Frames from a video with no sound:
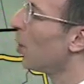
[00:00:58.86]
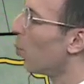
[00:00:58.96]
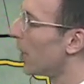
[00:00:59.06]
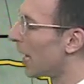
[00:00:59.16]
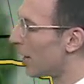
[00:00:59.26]

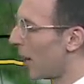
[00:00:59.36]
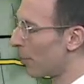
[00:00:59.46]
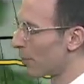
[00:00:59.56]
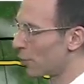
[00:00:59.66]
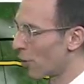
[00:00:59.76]
We get a
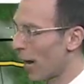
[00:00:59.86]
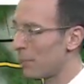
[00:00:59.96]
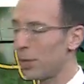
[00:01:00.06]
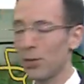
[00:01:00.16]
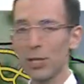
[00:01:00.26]
number of dry
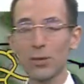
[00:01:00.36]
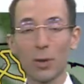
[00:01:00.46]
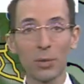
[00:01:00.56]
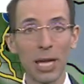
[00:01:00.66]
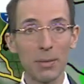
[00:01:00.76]
periods
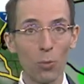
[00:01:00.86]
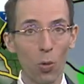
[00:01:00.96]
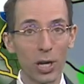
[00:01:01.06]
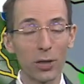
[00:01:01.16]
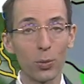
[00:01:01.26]
from late
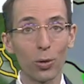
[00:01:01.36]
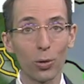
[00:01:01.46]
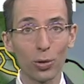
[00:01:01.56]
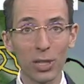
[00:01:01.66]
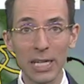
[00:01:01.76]
morning through
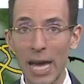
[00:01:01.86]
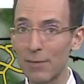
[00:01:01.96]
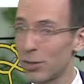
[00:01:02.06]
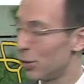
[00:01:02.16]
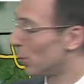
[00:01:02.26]
early
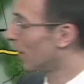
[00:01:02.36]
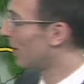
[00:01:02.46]
afternoon.